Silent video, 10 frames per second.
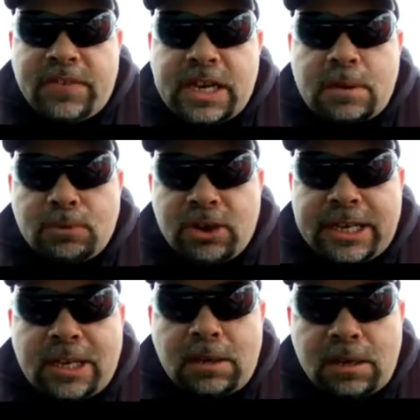fee to
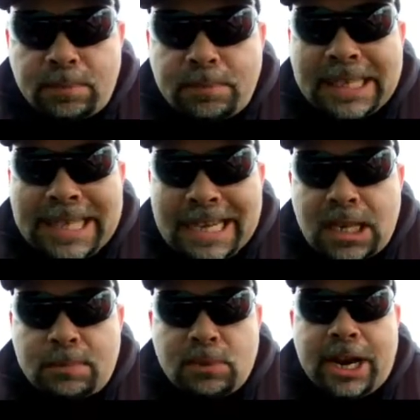bleed
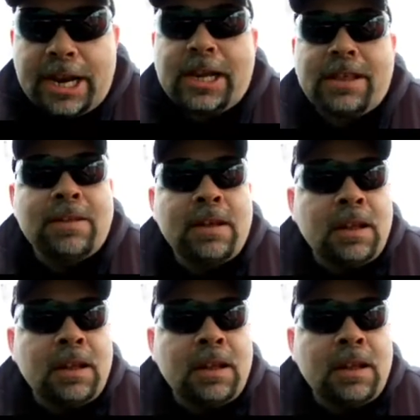the brakes.